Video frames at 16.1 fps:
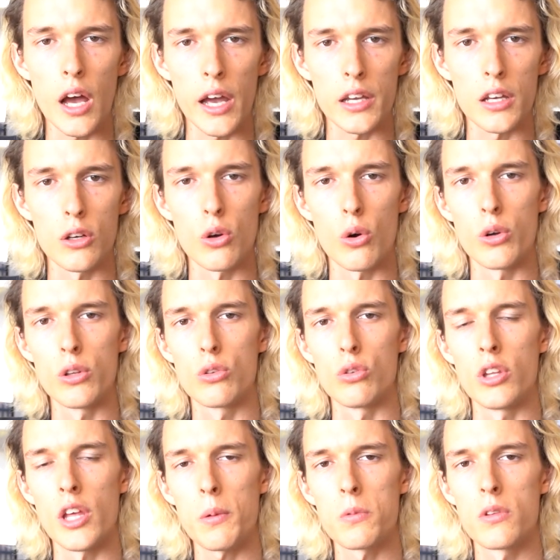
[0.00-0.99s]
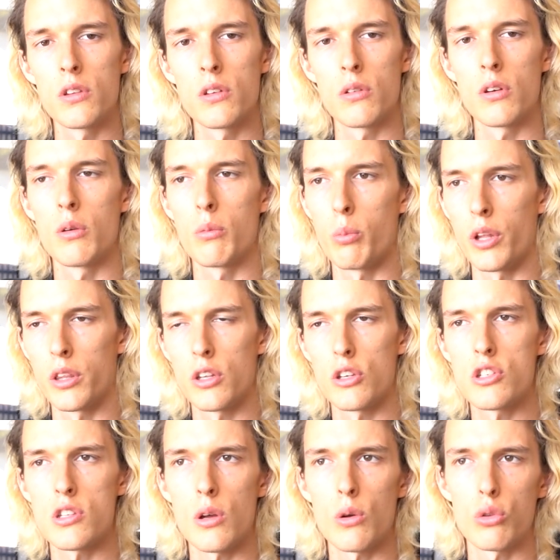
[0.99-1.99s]
I can go into depth, but
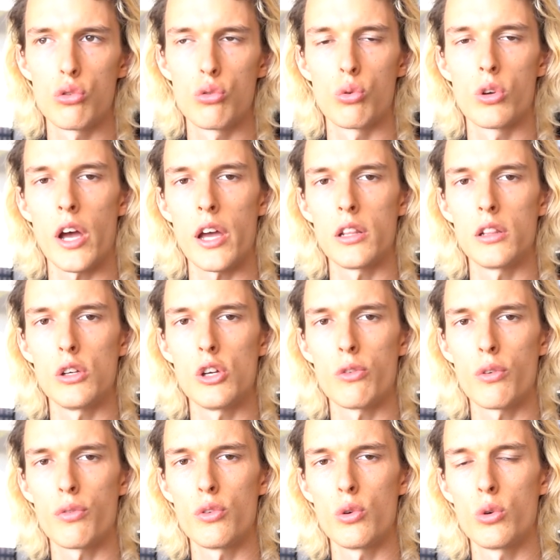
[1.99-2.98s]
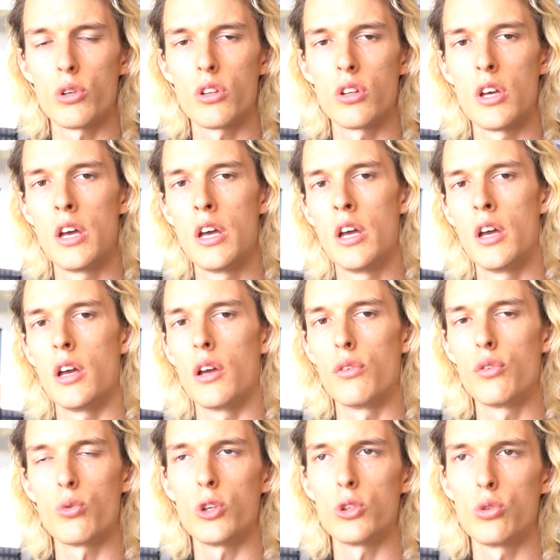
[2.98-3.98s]
this now, to kindly overview it,
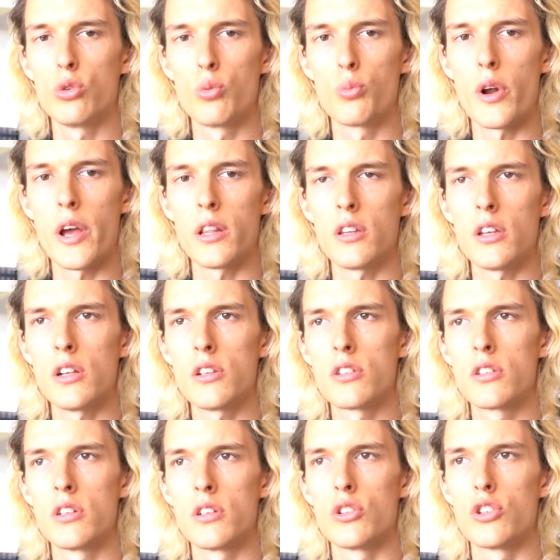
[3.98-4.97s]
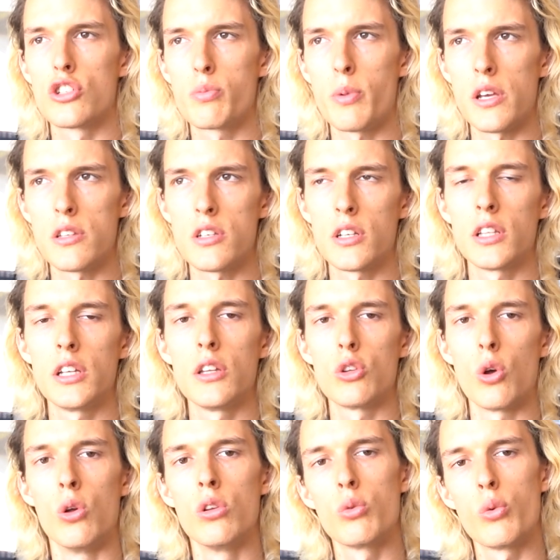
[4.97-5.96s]
if you want to do brand deals, just basically
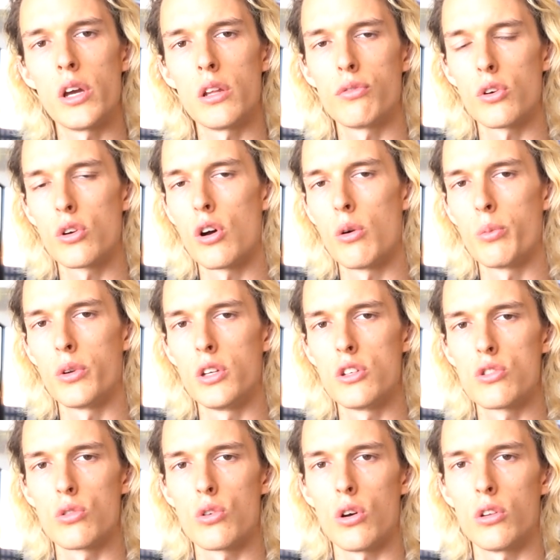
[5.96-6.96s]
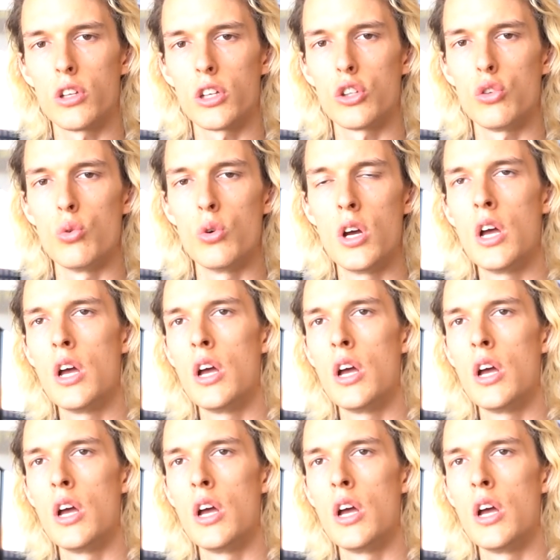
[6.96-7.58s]
don't wait for companies to contact you.